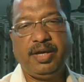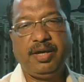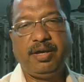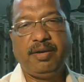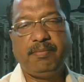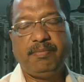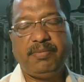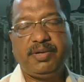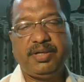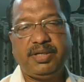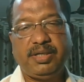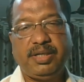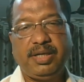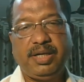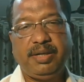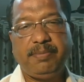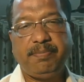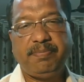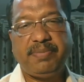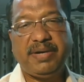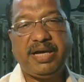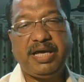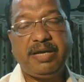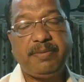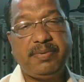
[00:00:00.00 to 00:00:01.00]
but
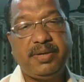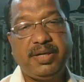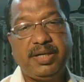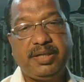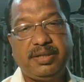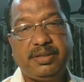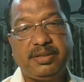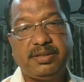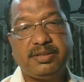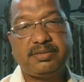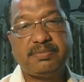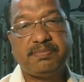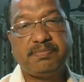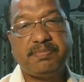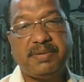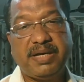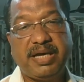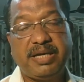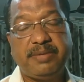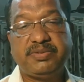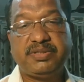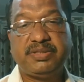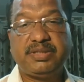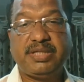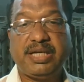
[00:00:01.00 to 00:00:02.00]
5 letters,
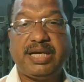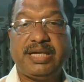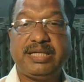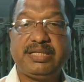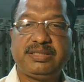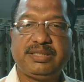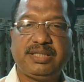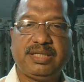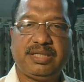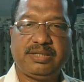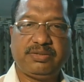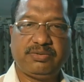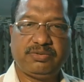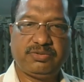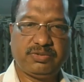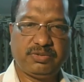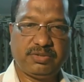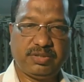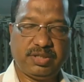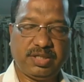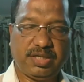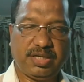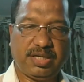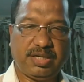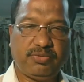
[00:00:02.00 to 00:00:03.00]
5 styles are also
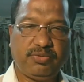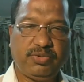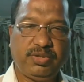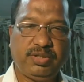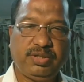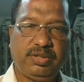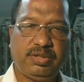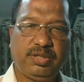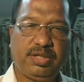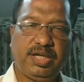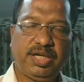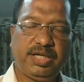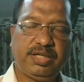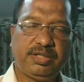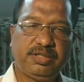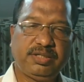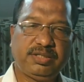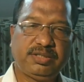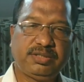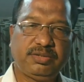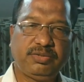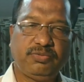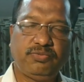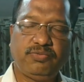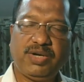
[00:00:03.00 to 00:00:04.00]
there. When the
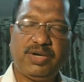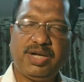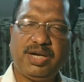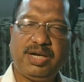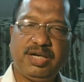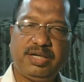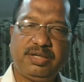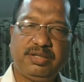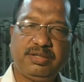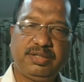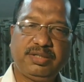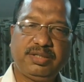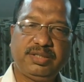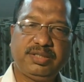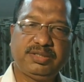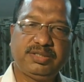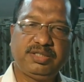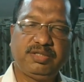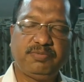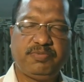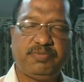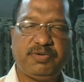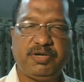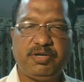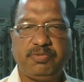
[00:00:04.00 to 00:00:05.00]
letters, one letter is
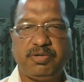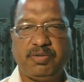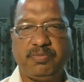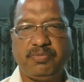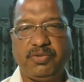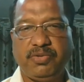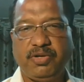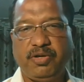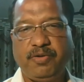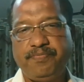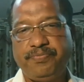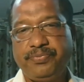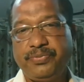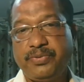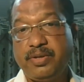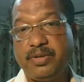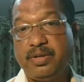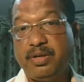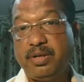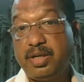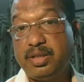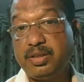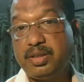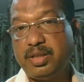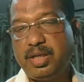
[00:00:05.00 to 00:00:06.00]
different from the
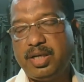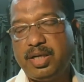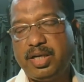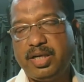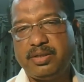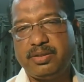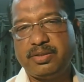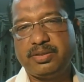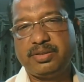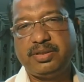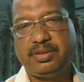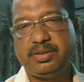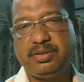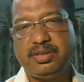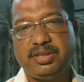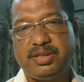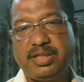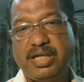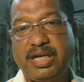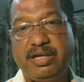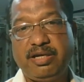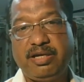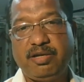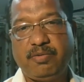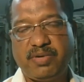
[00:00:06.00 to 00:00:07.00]
other letters in the
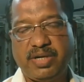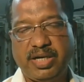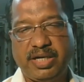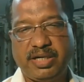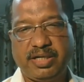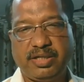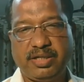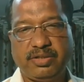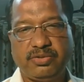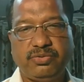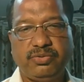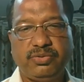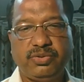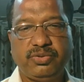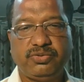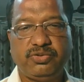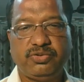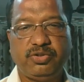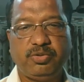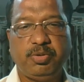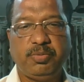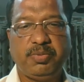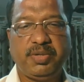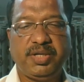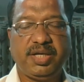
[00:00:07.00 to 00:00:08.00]
style of writing. So you
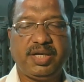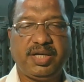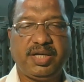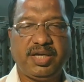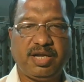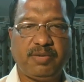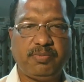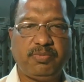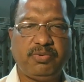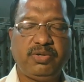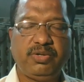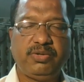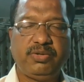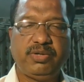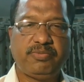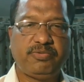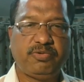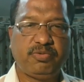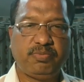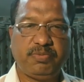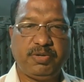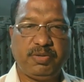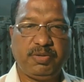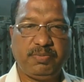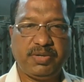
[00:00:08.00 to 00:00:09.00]
should be very careful. You have
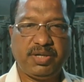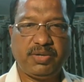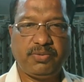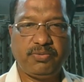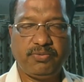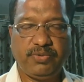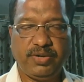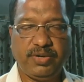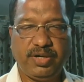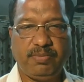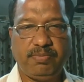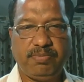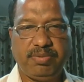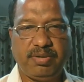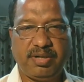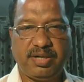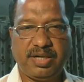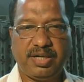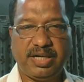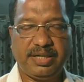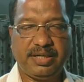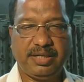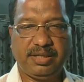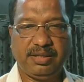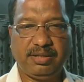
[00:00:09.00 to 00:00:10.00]
to prepare well for
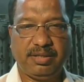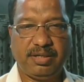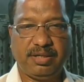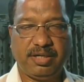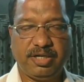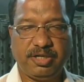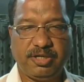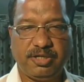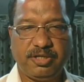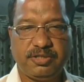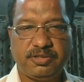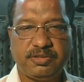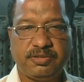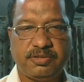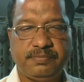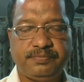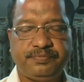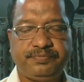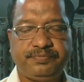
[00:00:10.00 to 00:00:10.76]
writing the letters.